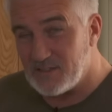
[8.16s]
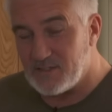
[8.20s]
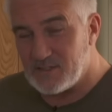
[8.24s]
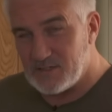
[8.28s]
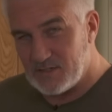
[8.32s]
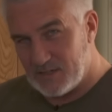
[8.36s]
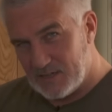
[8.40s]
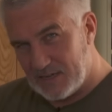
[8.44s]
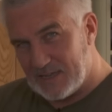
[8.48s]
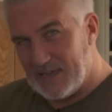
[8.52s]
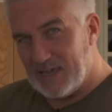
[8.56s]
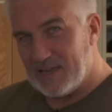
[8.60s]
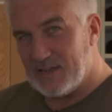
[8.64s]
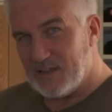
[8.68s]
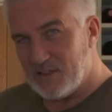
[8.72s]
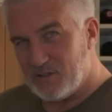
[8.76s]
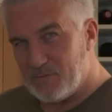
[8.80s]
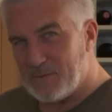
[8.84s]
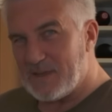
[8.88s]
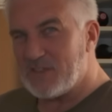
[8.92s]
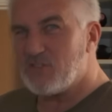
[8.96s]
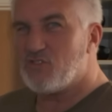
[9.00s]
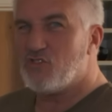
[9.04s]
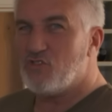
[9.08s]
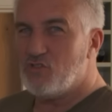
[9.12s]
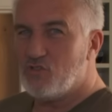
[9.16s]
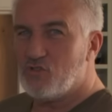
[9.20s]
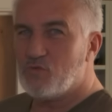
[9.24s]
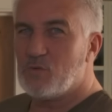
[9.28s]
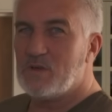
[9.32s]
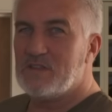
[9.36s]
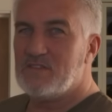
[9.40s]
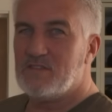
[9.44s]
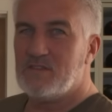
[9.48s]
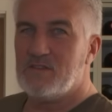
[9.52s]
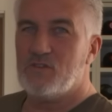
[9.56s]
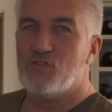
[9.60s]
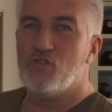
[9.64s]
so that, again, that's about
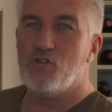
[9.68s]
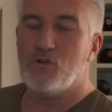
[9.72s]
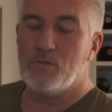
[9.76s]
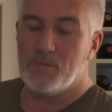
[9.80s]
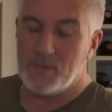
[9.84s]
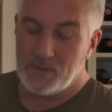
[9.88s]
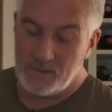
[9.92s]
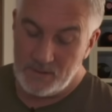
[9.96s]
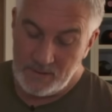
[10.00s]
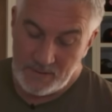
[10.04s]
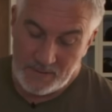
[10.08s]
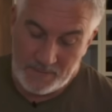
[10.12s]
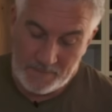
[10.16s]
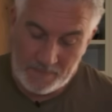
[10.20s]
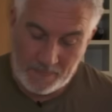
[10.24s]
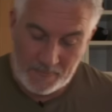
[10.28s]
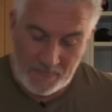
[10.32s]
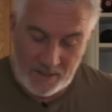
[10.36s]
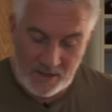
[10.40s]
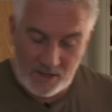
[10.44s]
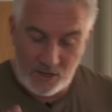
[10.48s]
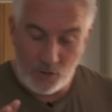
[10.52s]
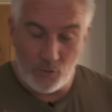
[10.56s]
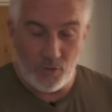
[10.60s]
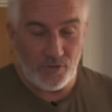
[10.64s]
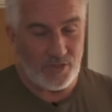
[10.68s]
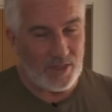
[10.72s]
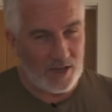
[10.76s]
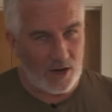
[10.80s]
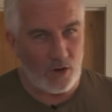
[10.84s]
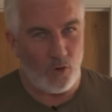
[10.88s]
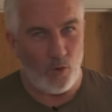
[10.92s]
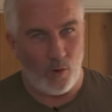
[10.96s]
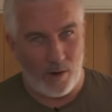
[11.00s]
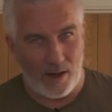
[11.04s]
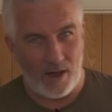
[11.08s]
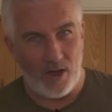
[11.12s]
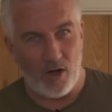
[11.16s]
220 normal. You want that
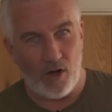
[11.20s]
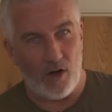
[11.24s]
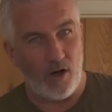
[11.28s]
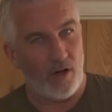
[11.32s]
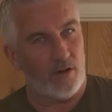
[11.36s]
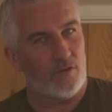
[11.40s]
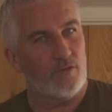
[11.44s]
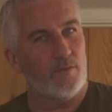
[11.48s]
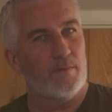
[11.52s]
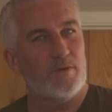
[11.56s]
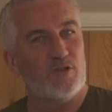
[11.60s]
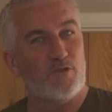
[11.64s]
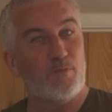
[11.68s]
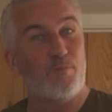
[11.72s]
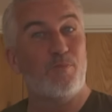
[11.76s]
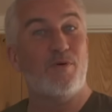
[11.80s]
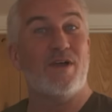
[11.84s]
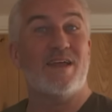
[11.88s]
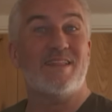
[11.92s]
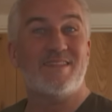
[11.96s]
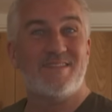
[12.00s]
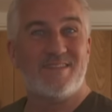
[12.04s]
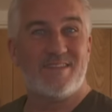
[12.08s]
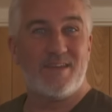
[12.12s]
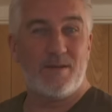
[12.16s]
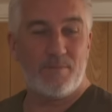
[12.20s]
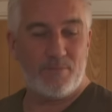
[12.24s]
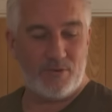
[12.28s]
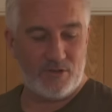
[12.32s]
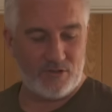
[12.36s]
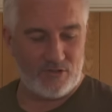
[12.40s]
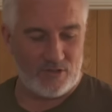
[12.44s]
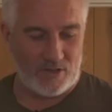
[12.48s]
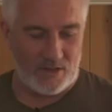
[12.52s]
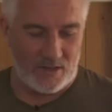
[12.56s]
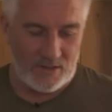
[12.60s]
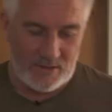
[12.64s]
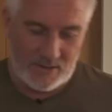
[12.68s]
quite hot, almost bread
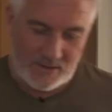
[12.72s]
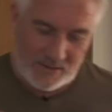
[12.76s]
temperature.